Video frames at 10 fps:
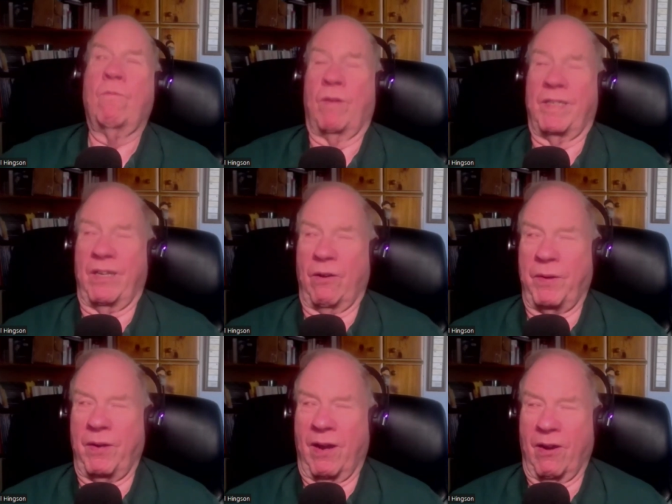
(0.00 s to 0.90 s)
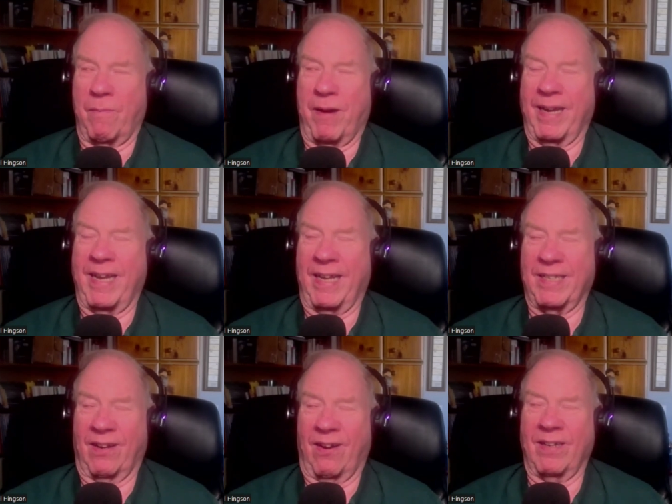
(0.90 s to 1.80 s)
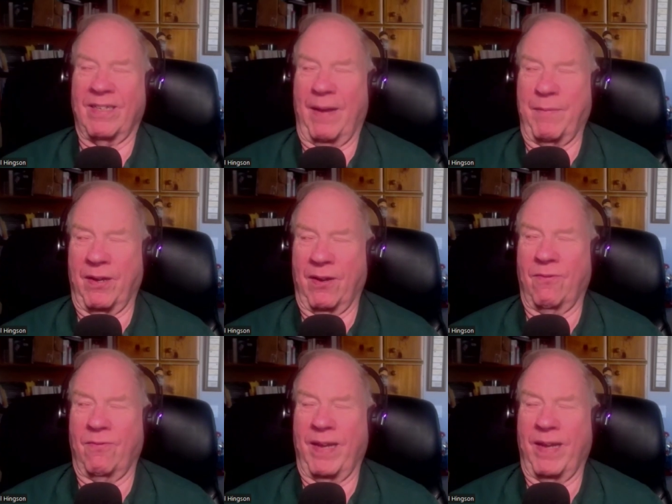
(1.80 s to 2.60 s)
was interviewed on our podcast a long time ago.